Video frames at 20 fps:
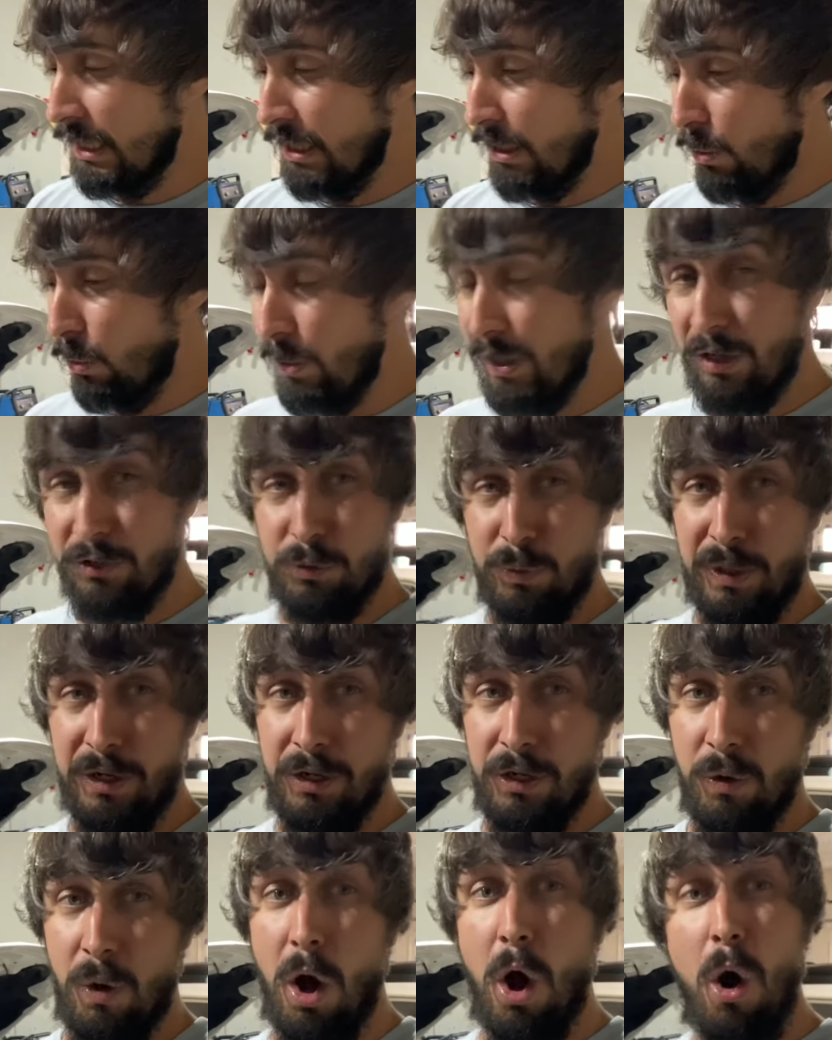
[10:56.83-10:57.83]
What else are we gonna
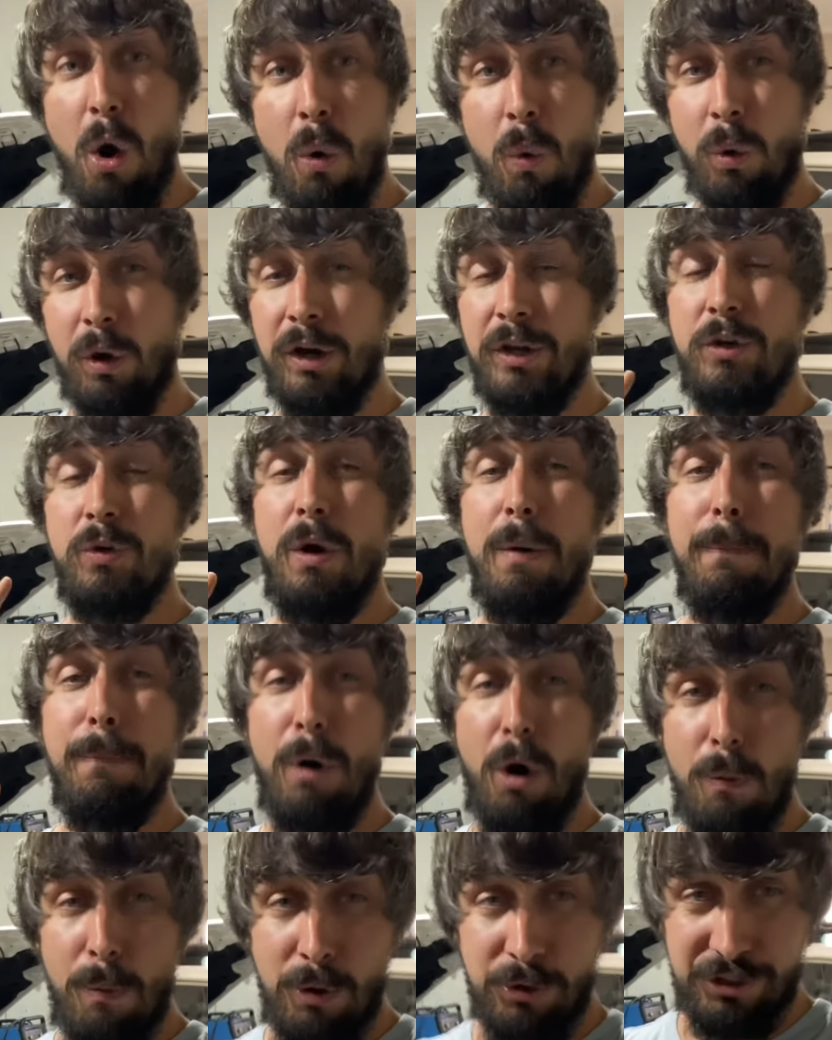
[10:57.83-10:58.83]
do? Oh, we're gonna do a
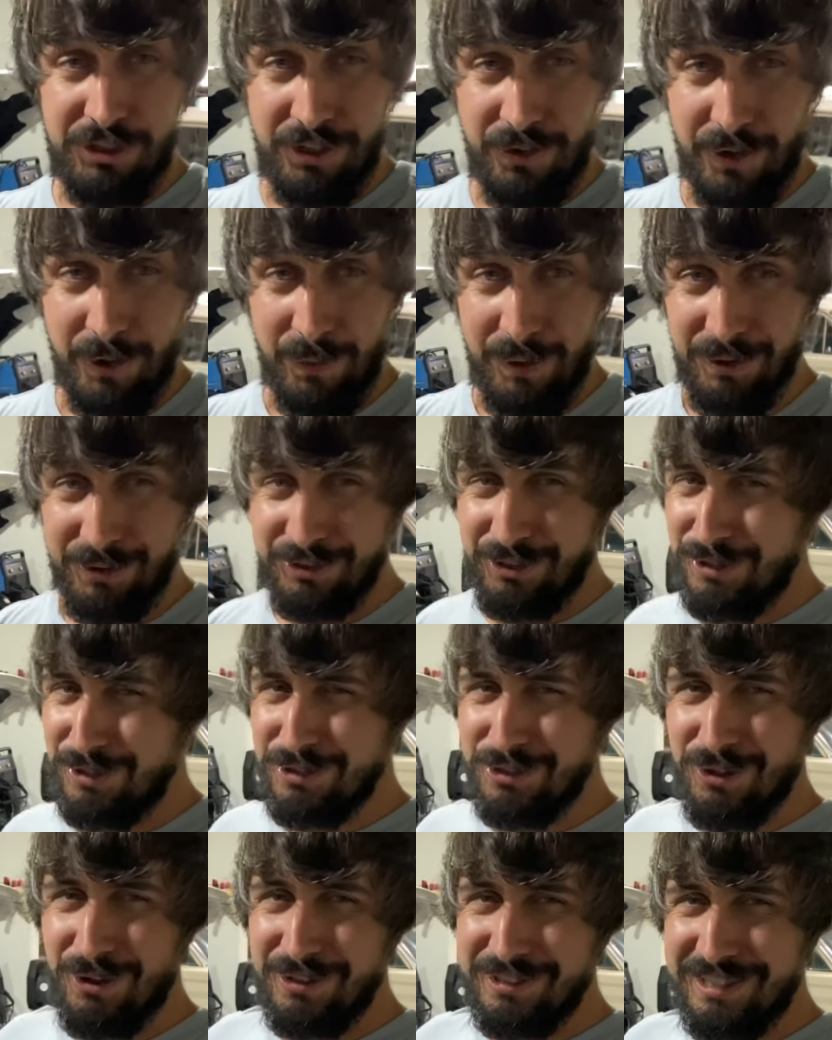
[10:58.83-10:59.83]
Momo steering wheel. So you
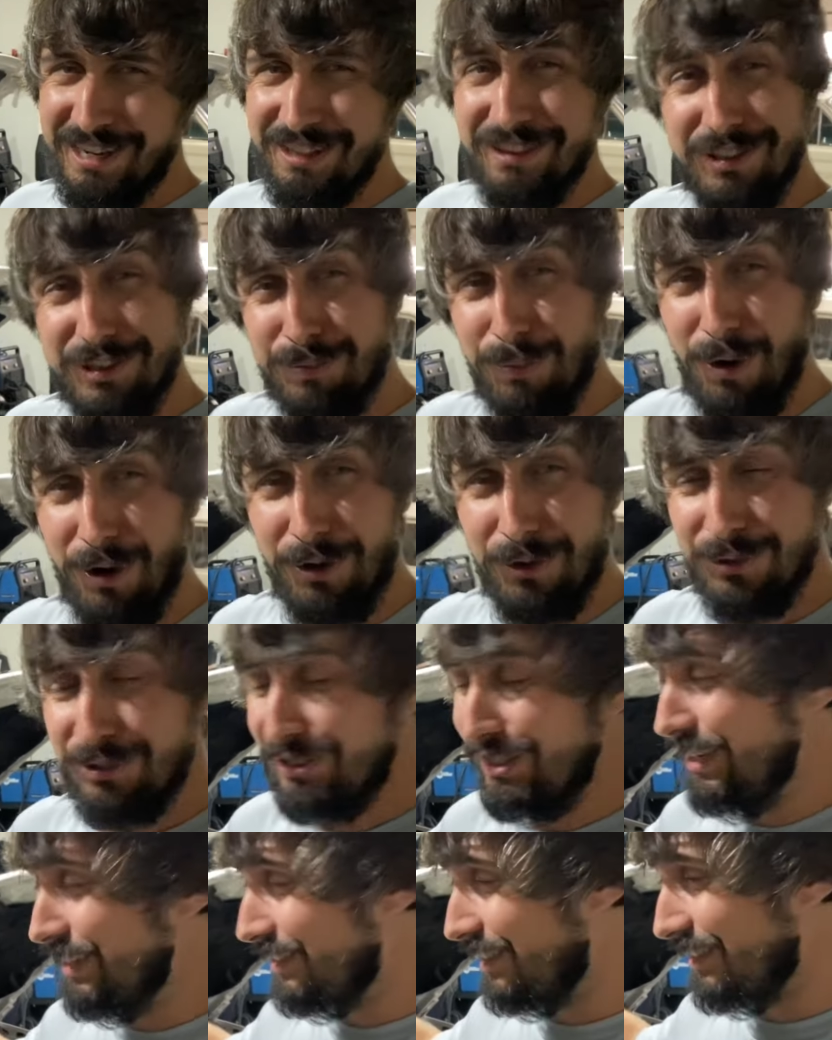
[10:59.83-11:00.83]
saw it's got the Sparco
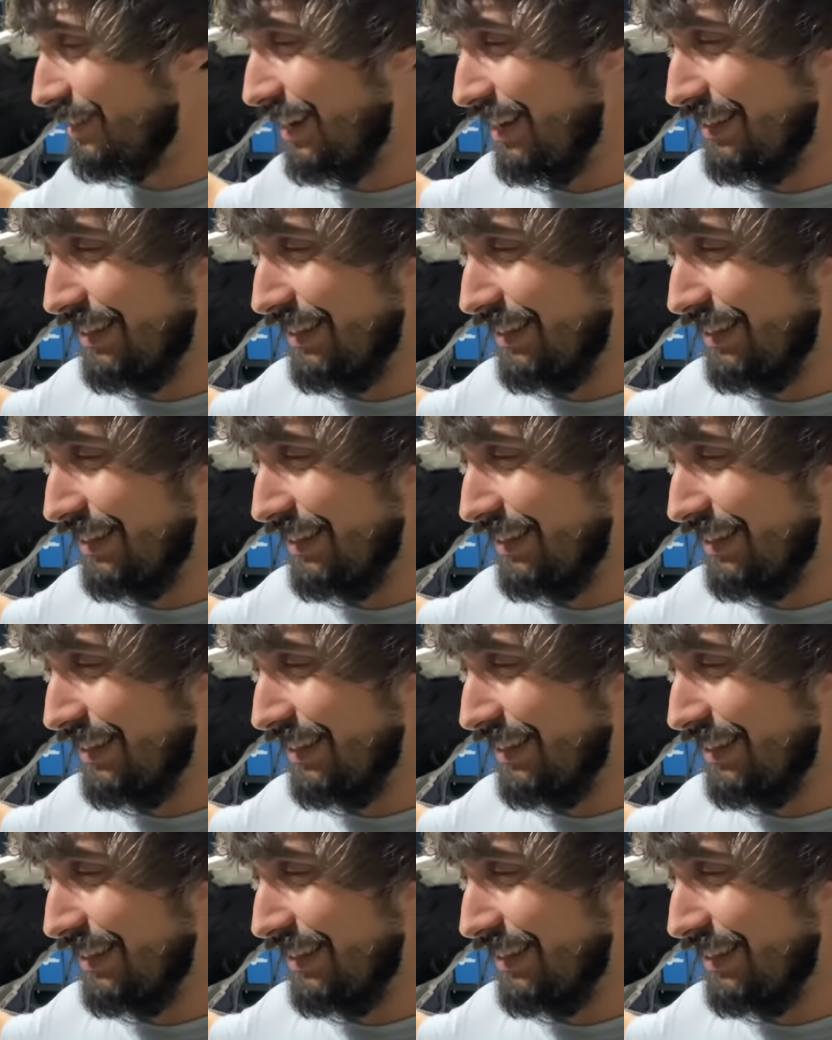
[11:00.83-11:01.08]
seats, it's got the